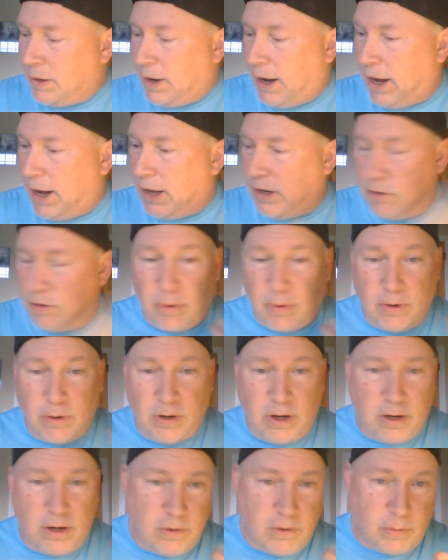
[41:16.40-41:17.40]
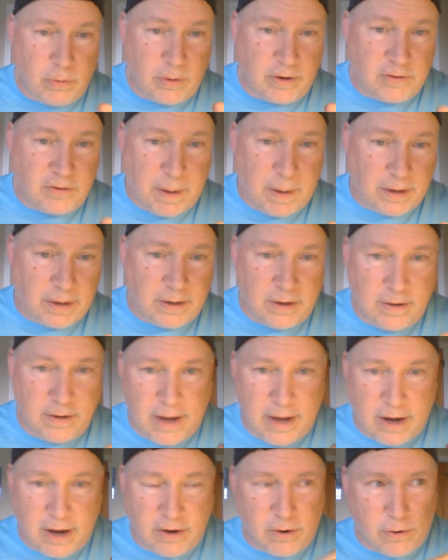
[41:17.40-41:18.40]
and you were expected
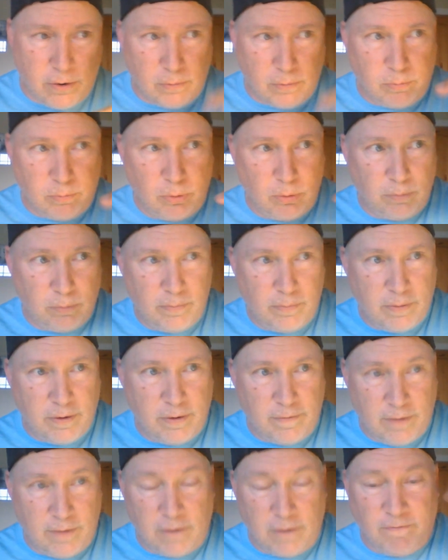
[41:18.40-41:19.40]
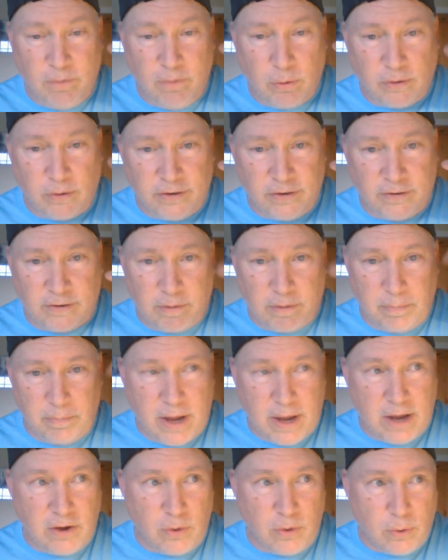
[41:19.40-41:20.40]
that you're in a feudal system
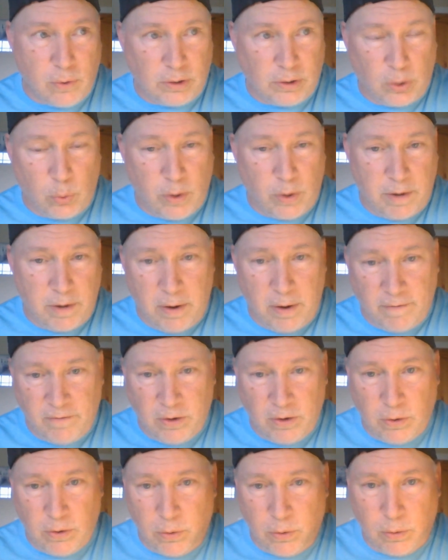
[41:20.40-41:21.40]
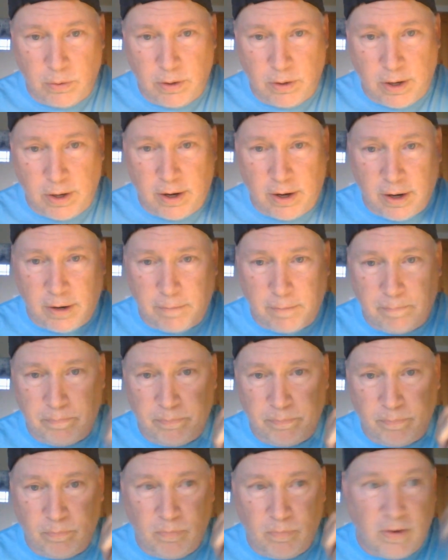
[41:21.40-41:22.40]
that your lord above you
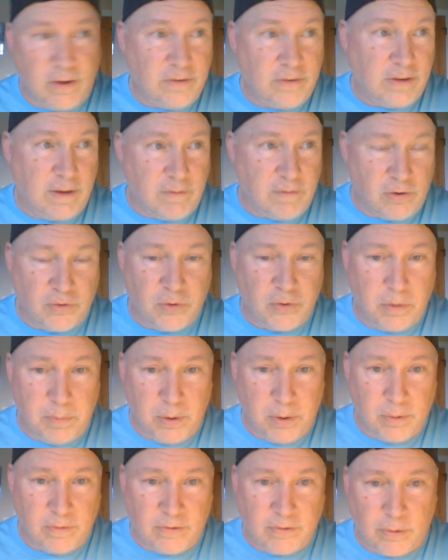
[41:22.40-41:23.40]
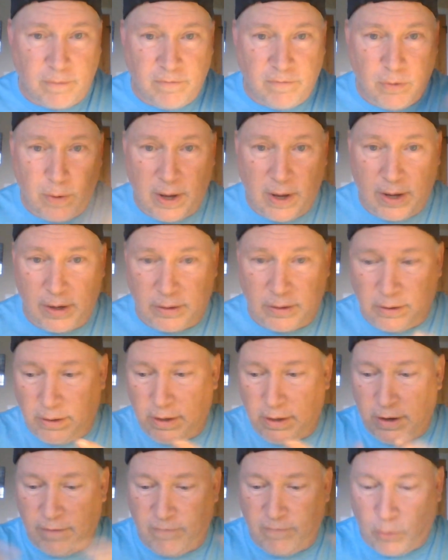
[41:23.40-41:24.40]
is given tribute. So if you had
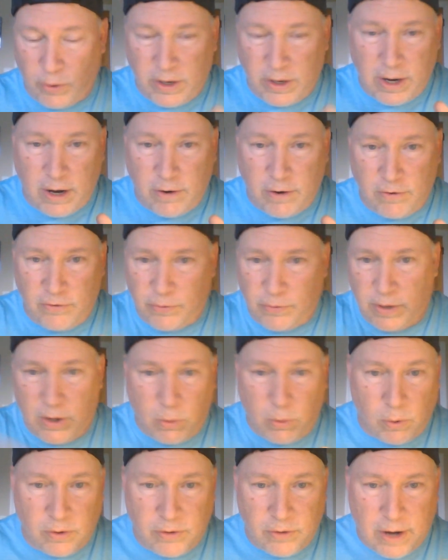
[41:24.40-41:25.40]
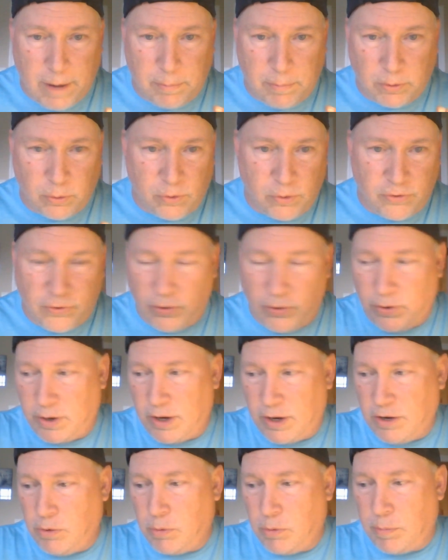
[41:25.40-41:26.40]
40 acres with an apple orchard on
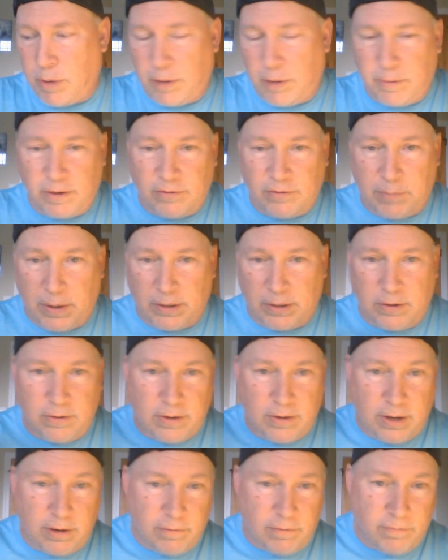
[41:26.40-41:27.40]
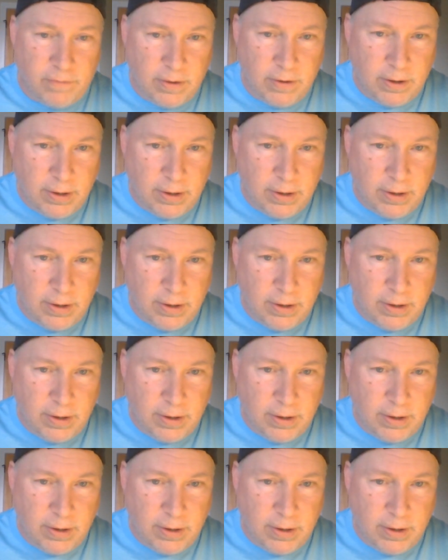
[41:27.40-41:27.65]
it, you were probably expected to give